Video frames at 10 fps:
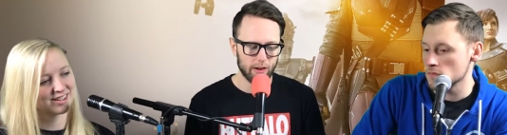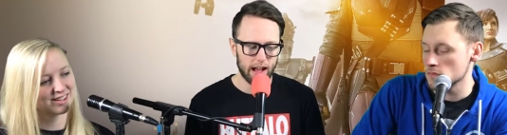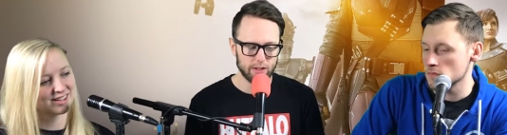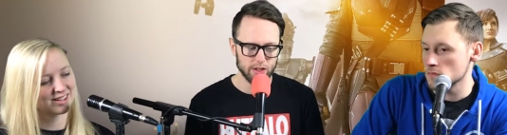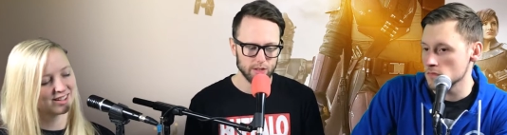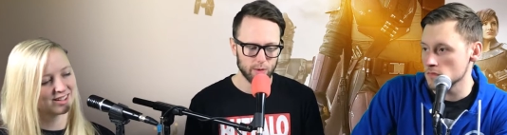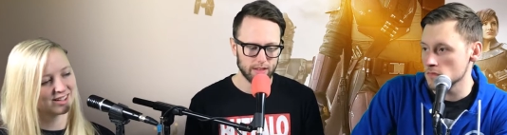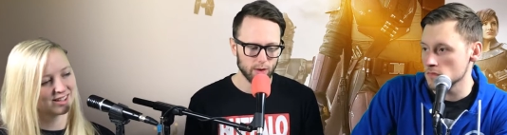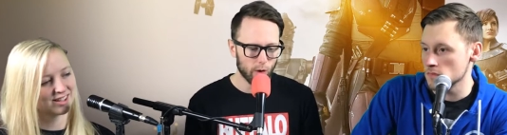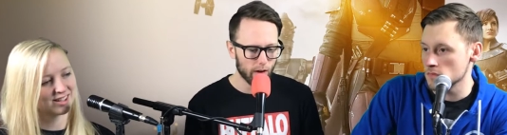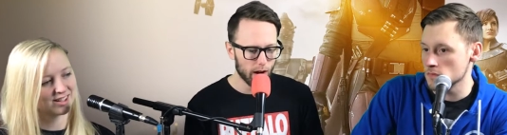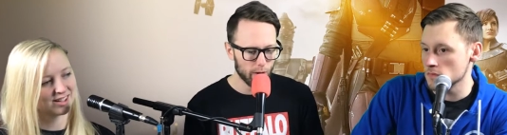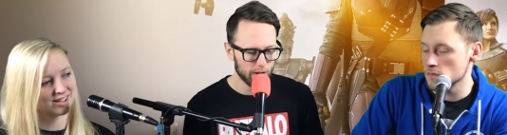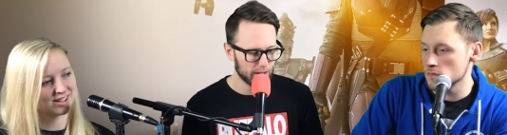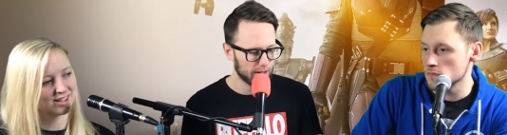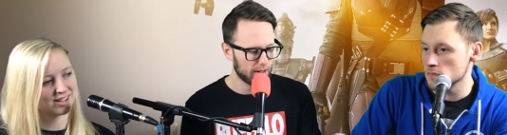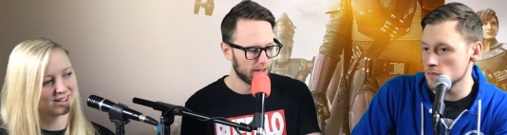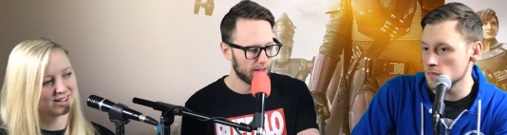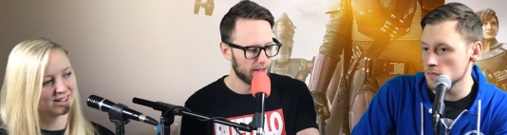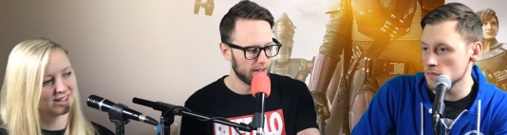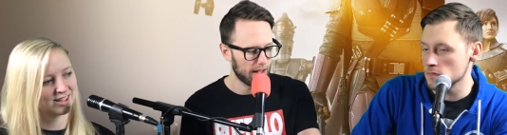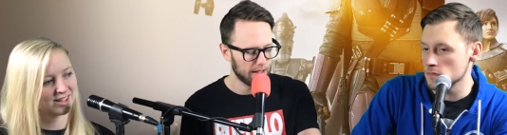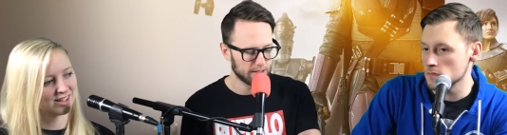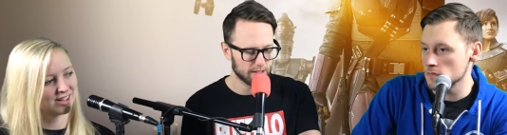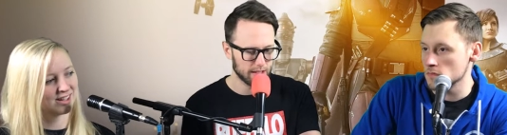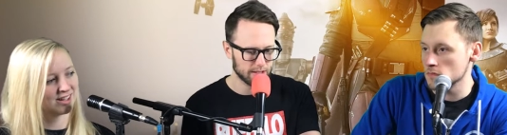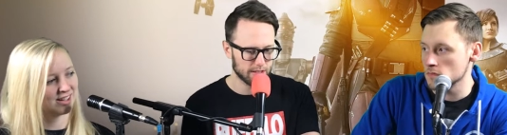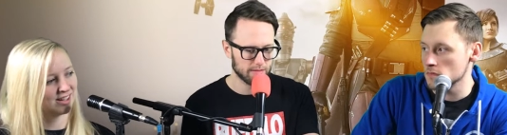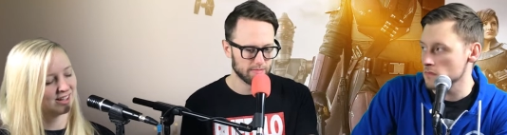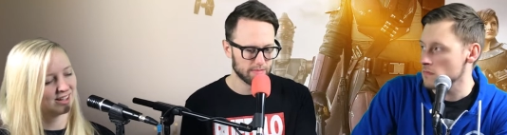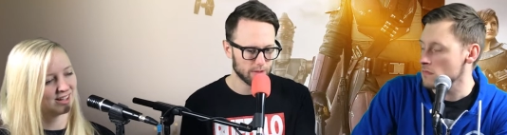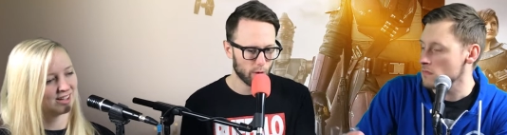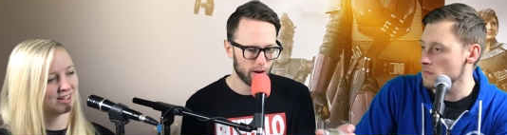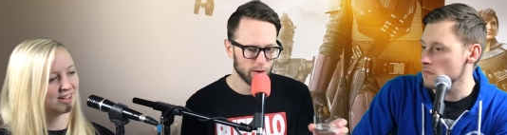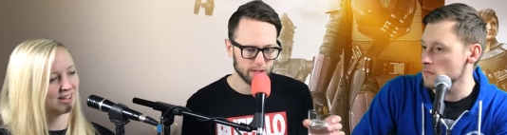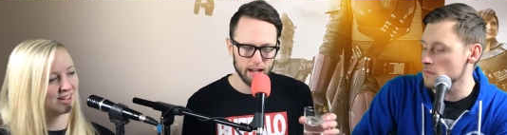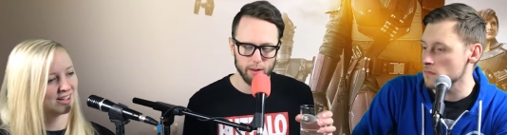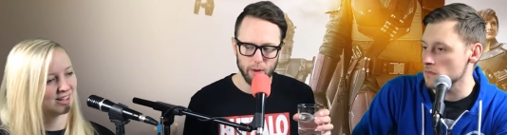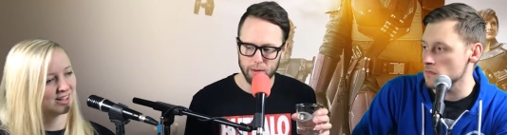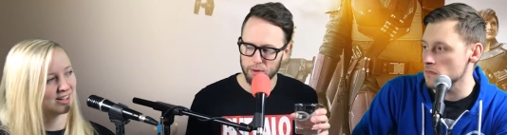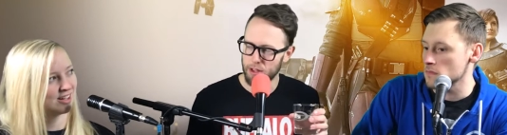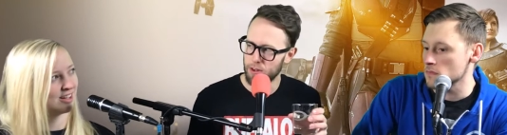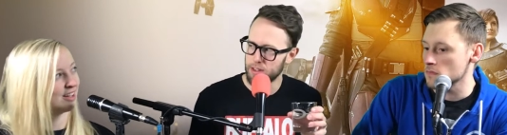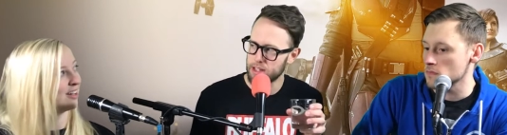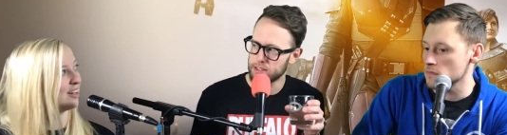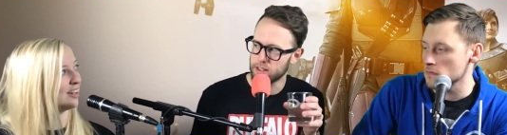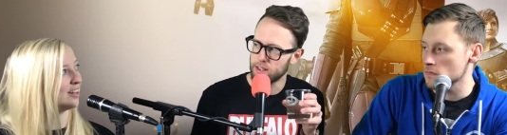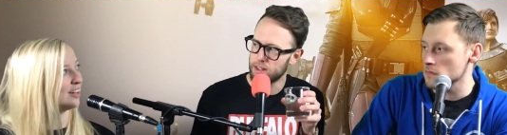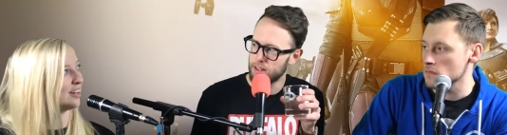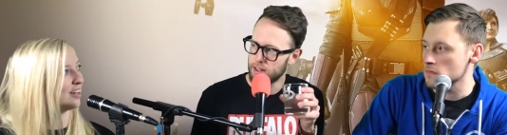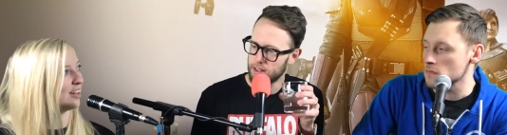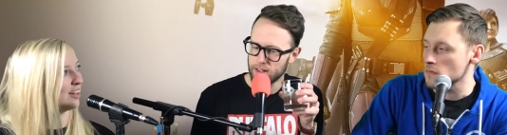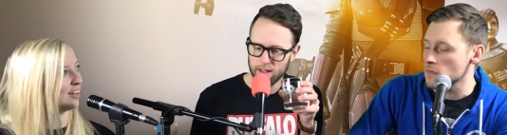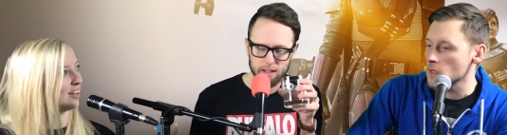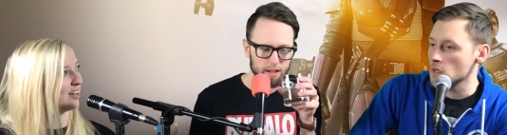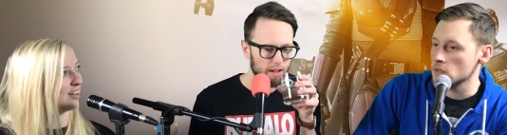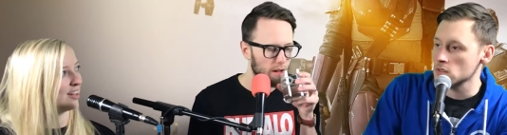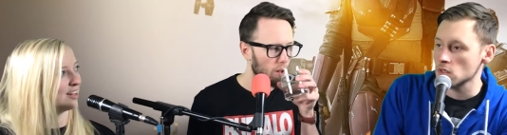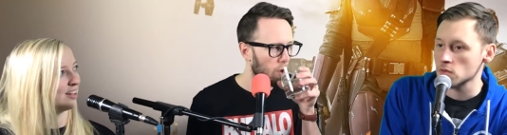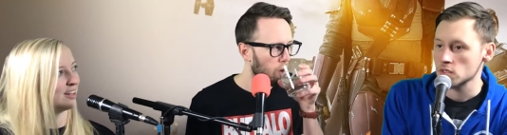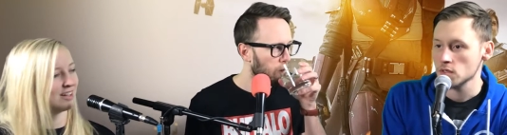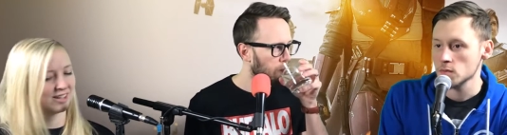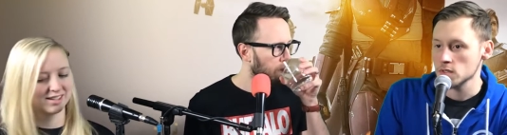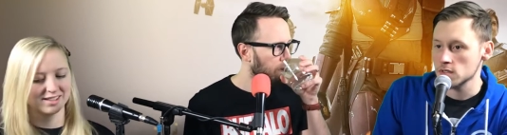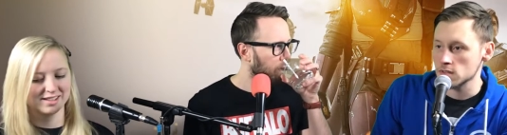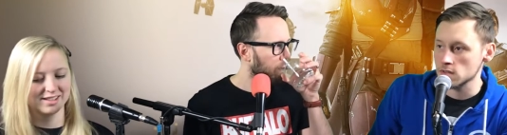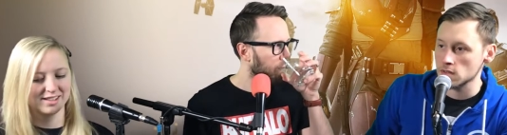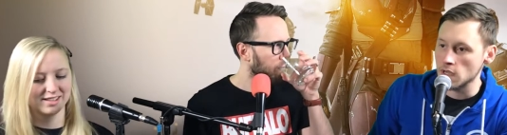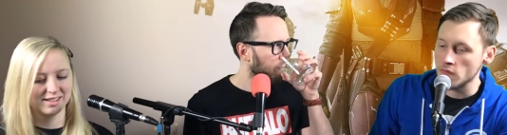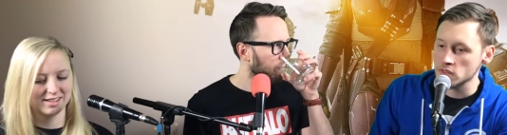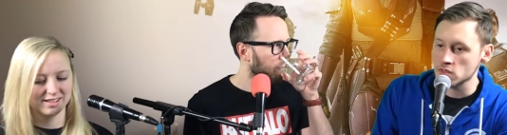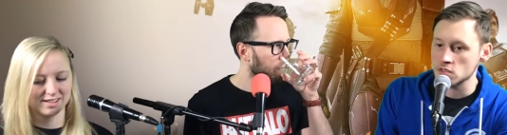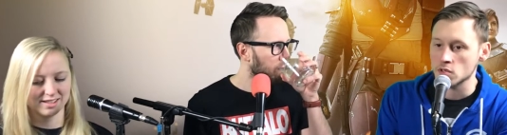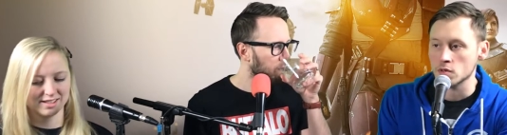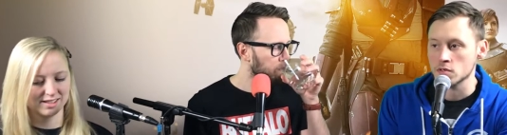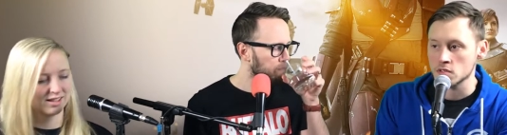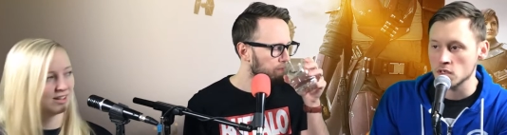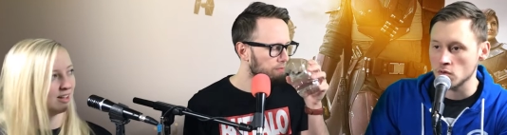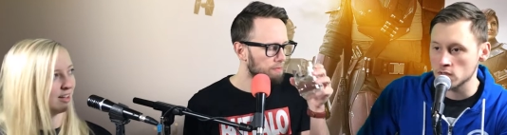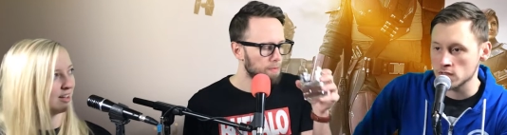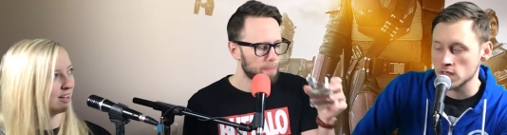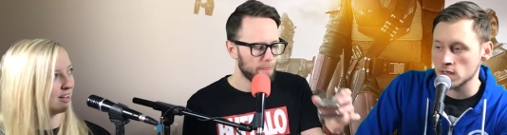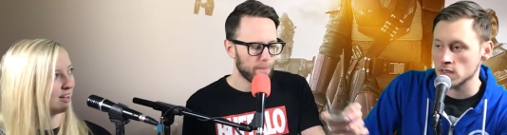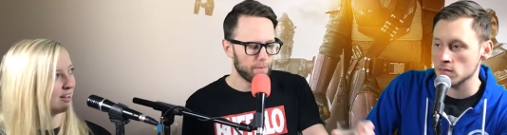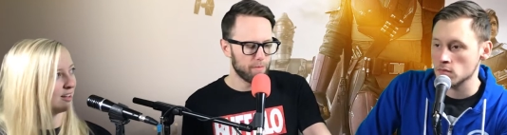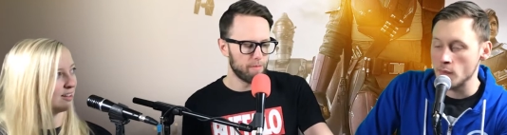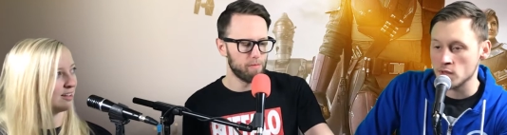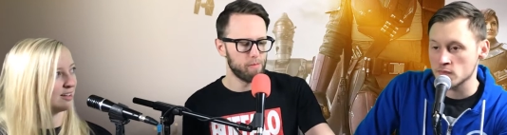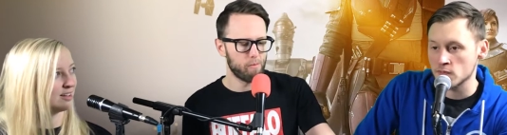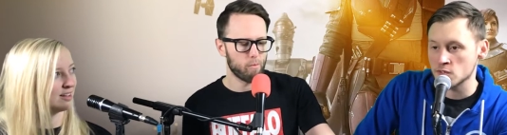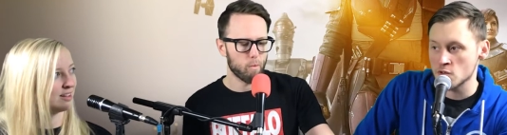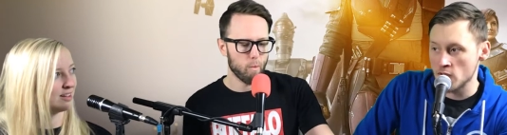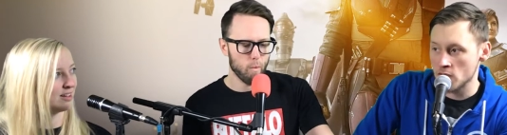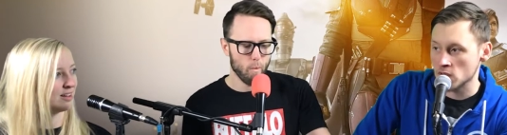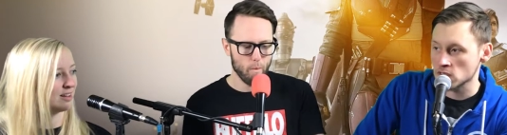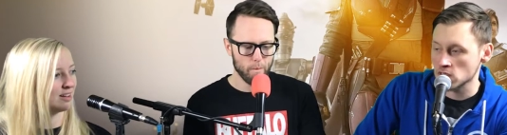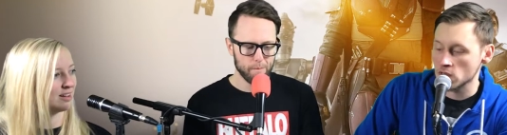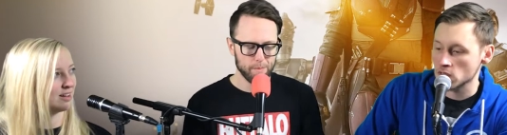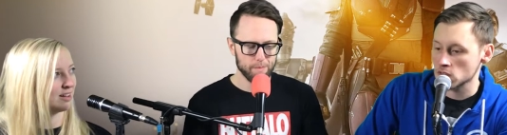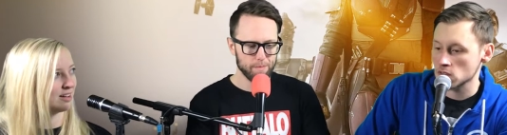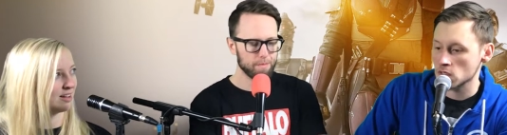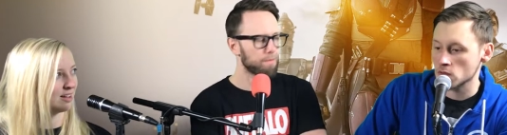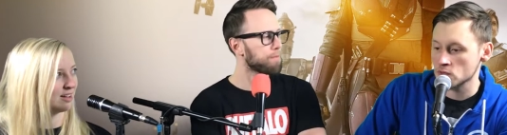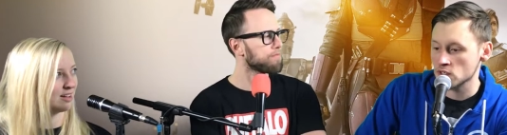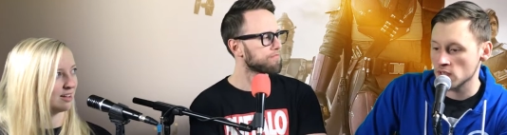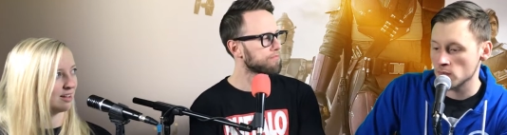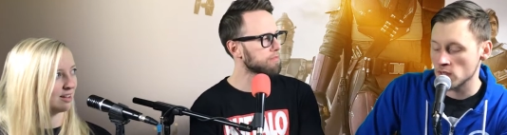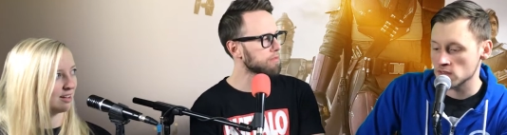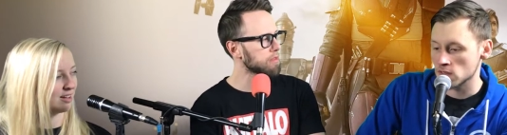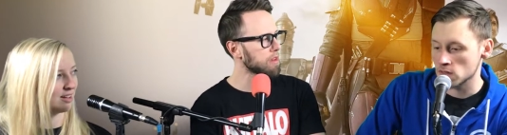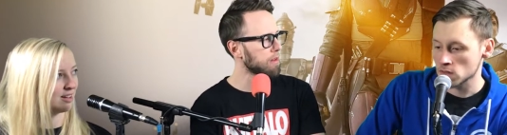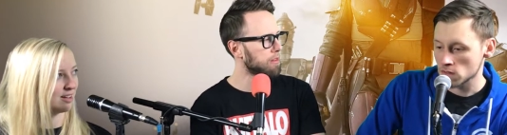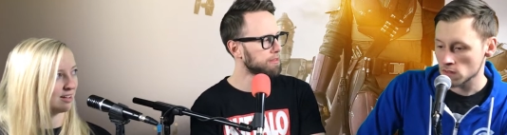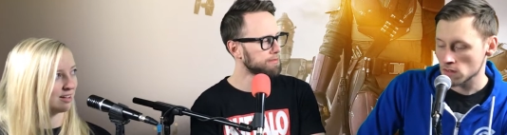Speaker 1: interactions with Toro, as Toro is kind of waiting with her in the desert?
Speaker 2: So she was obviously showed her skill as like just for surviving as long as, you know, she did, based on